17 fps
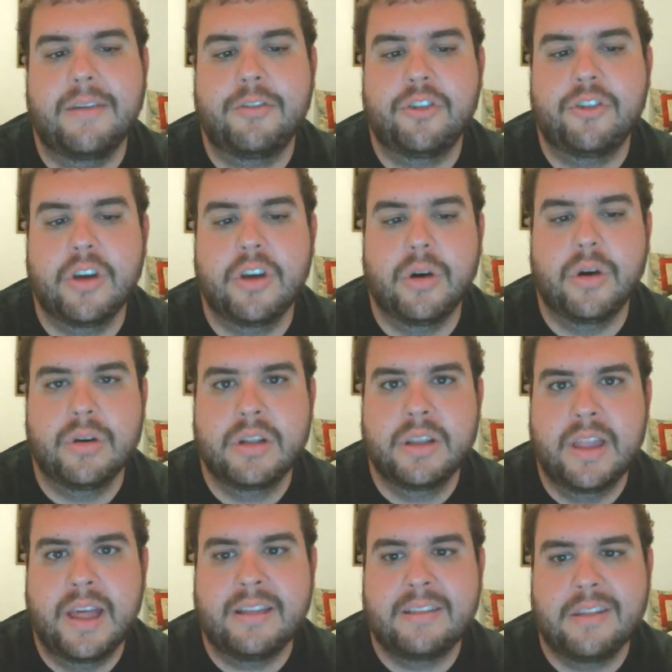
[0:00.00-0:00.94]
show.
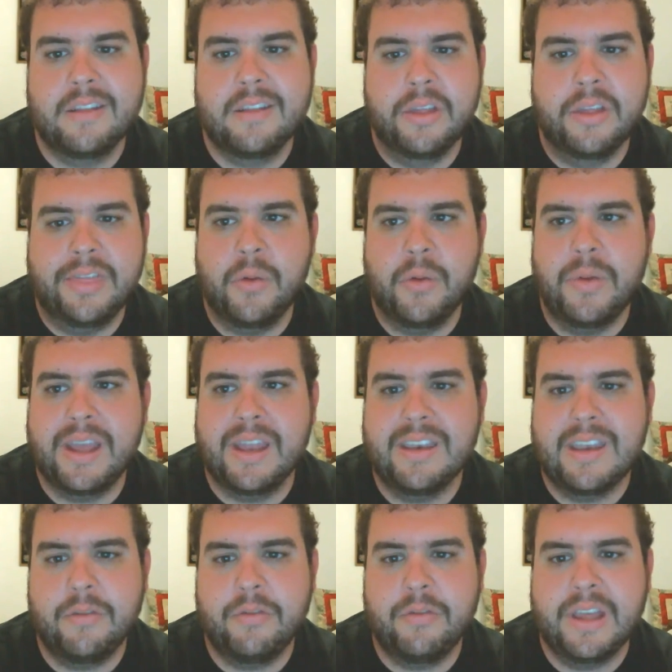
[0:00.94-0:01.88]
That's the only thing we can
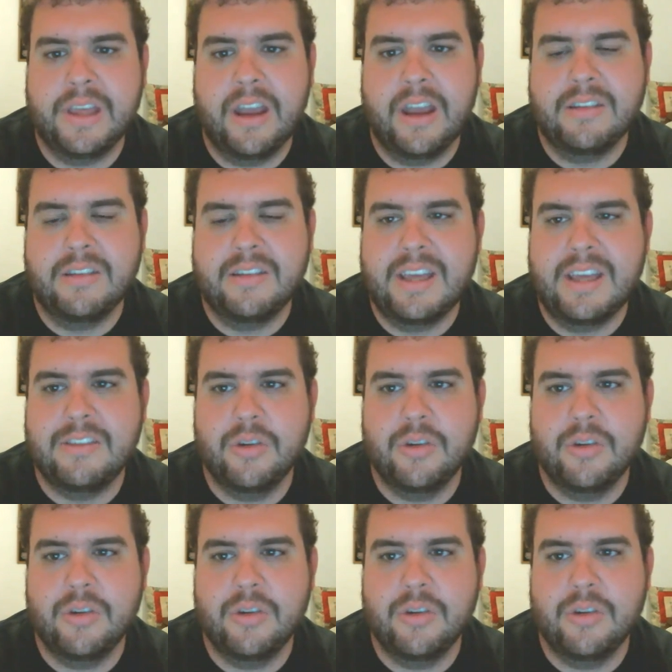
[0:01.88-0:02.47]
definitely guarantee.